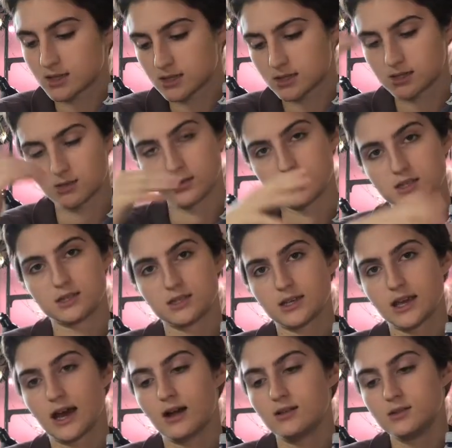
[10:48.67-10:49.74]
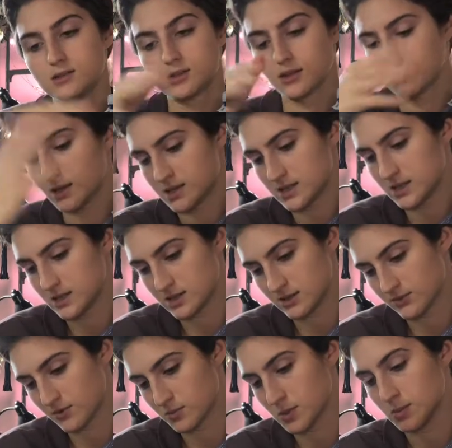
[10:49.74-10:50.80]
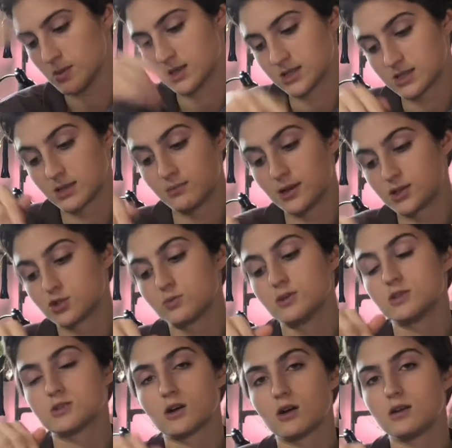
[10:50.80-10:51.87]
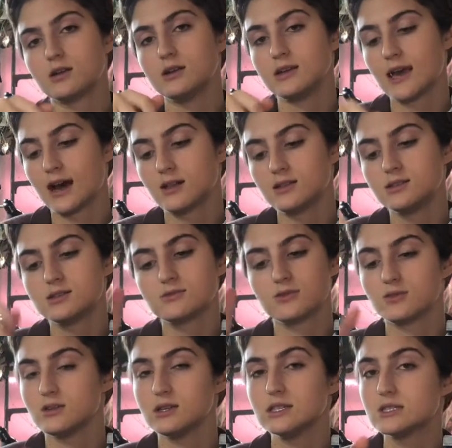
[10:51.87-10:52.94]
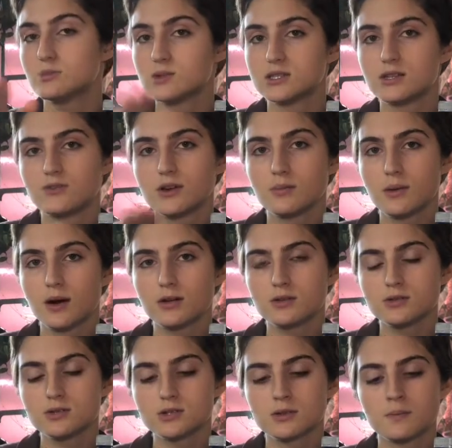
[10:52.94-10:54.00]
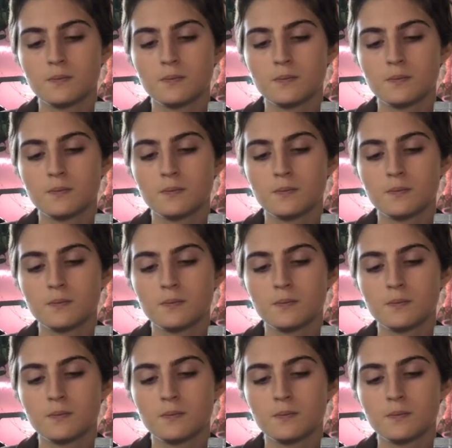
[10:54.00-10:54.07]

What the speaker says: So this is a gallon, so that makes it easy for me because the measurements are in gallons for these specific bottles.